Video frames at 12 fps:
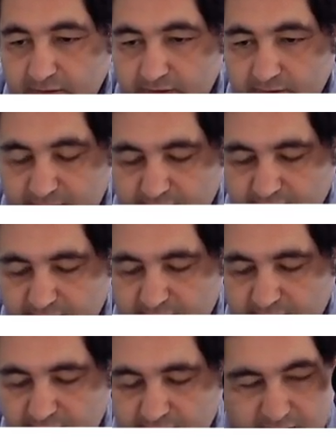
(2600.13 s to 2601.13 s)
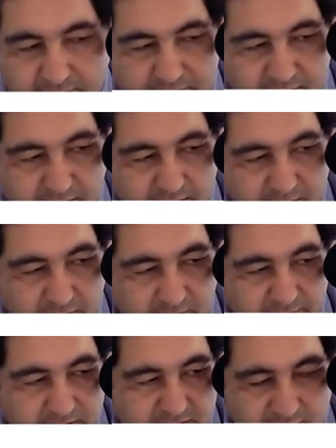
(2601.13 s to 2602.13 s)
10 is gonna be
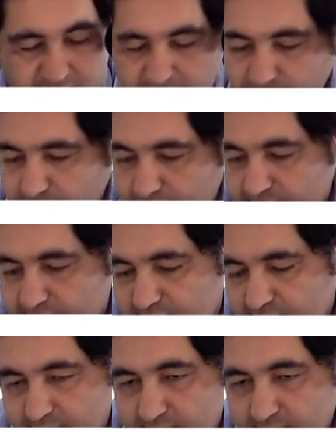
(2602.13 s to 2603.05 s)
obviously 20.